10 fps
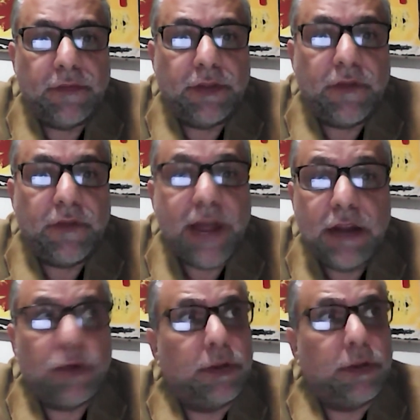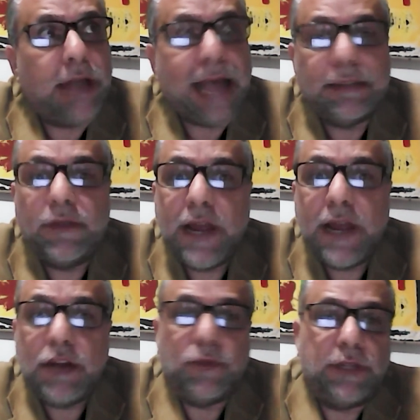value, added
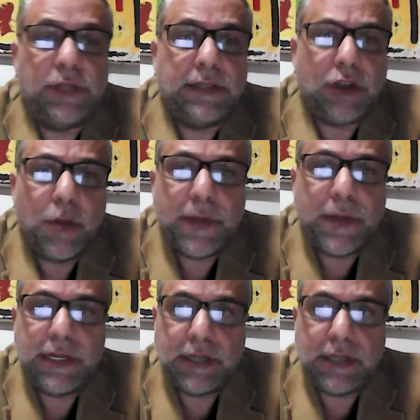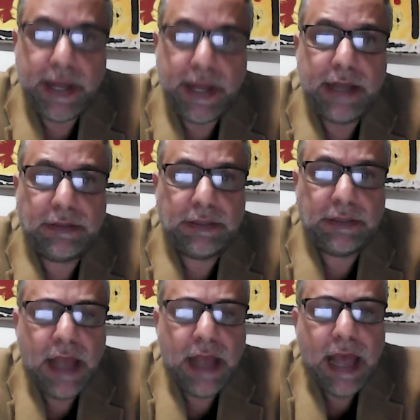value that the company create,
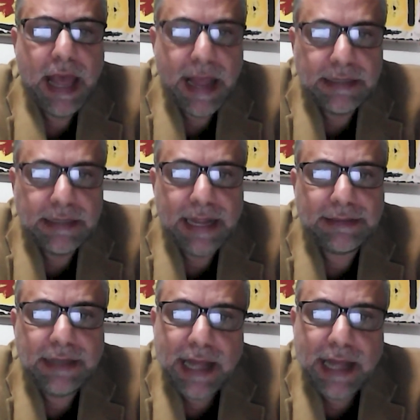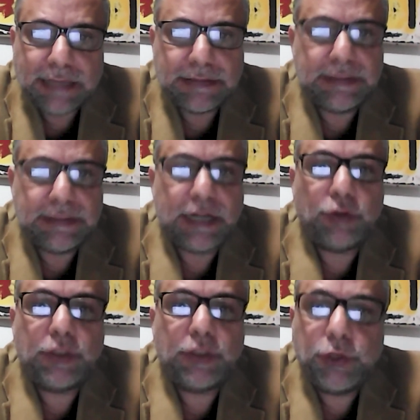and at last, the
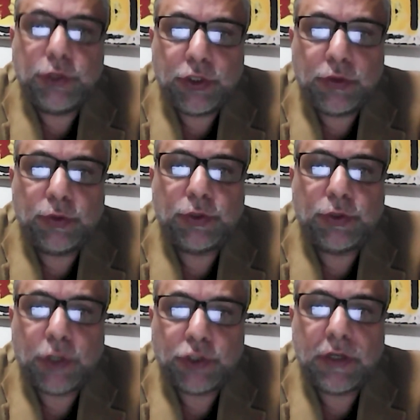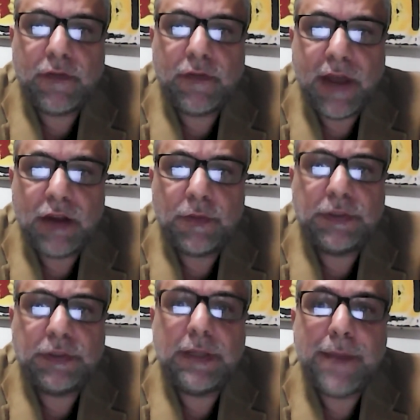contribution to social
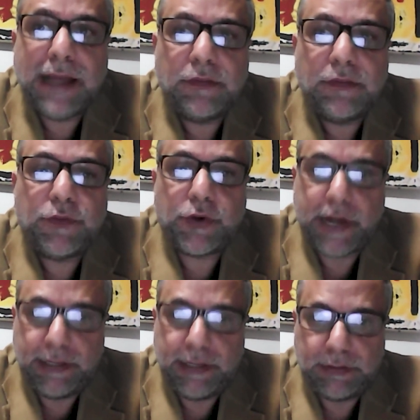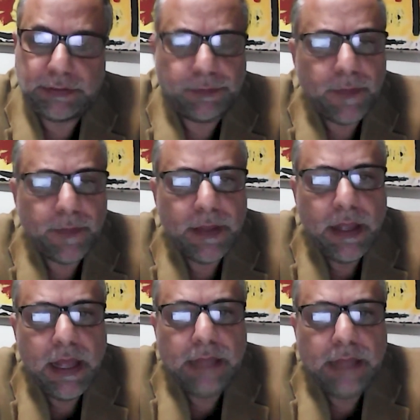environment demand for right.
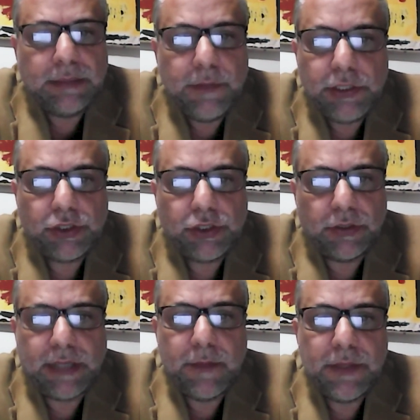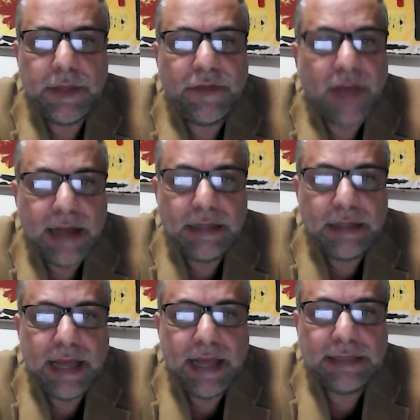The mission can be
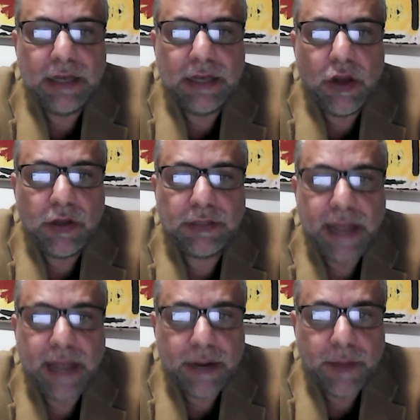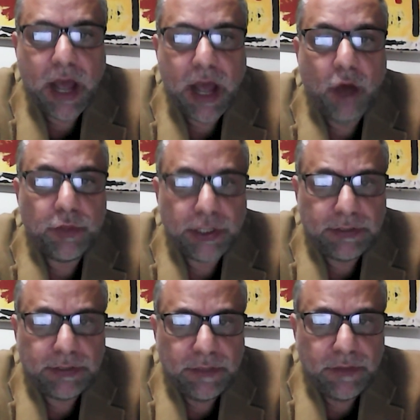defined as the long-term
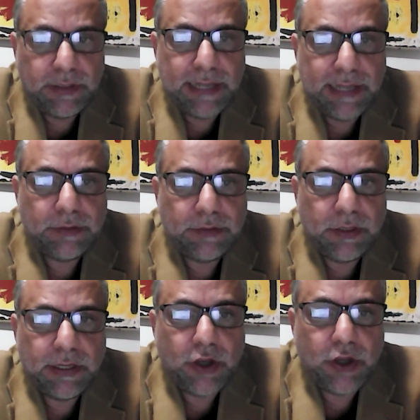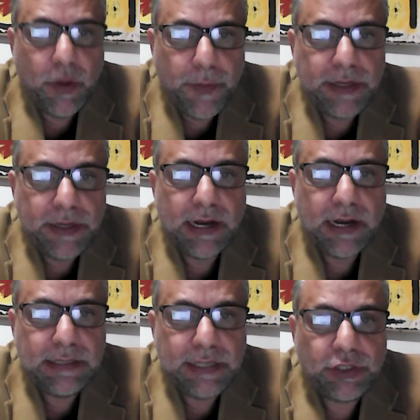objective that the company
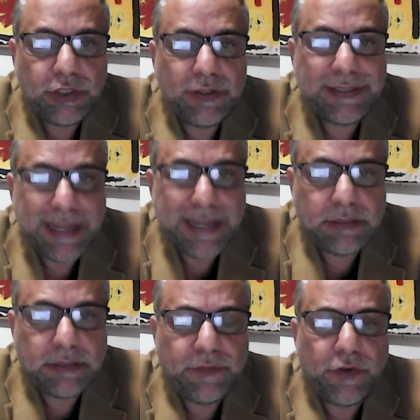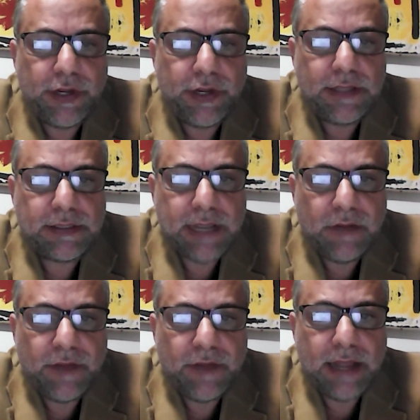organization sets for
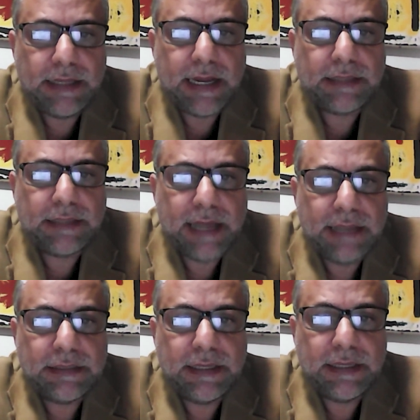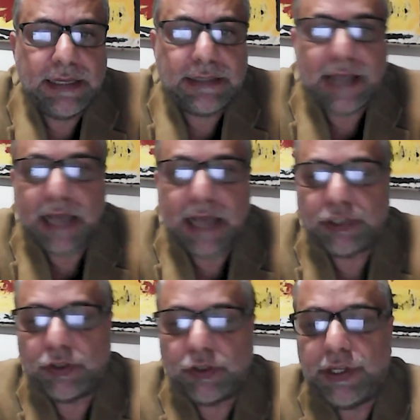itself and characterizes its
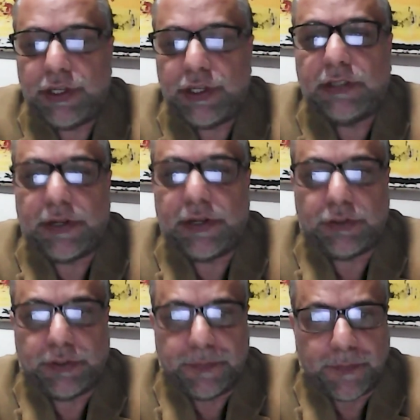action in the territory.